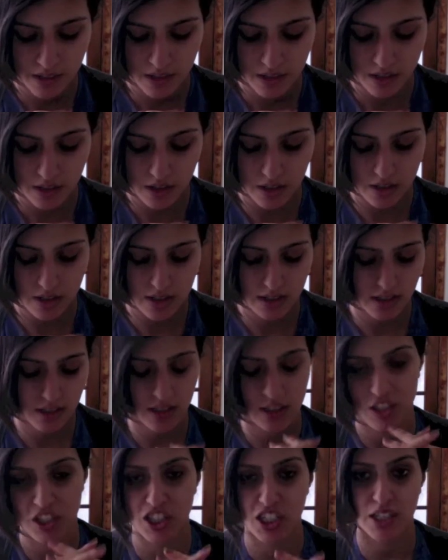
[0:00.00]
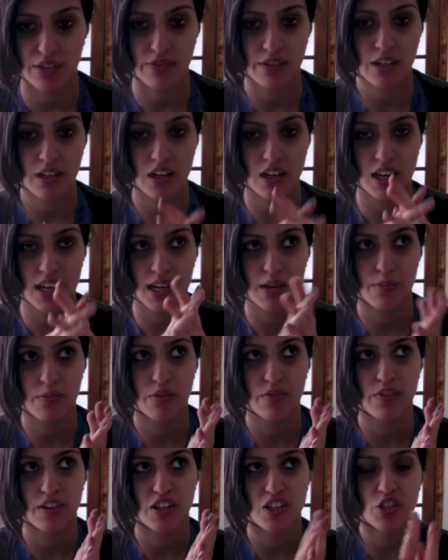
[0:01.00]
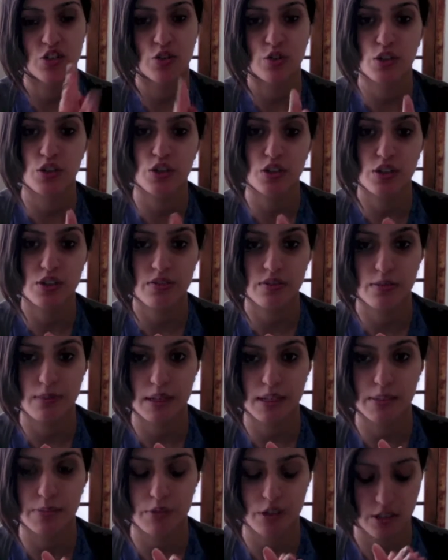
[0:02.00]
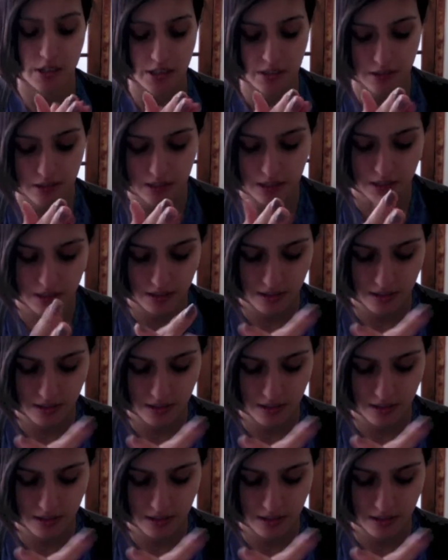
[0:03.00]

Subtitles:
thus achieving a professional look for my product.